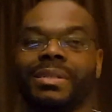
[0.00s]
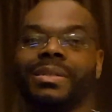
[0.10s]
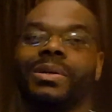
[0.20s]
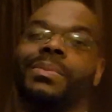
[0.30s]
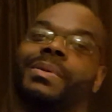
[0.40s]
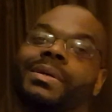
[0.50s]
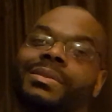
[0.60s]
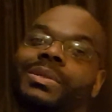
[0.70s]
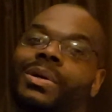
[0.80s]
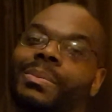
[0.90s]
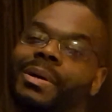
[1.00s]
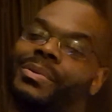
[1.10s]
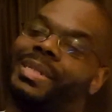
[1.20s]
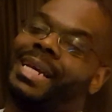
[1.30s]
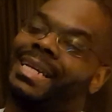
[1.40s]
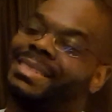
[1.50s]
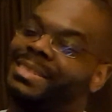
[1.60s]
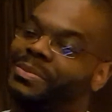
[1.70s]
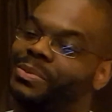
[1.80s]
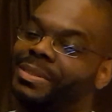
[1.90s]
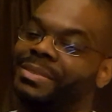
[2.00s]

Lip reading: I hope y'all enjoyed my reaction, everyone.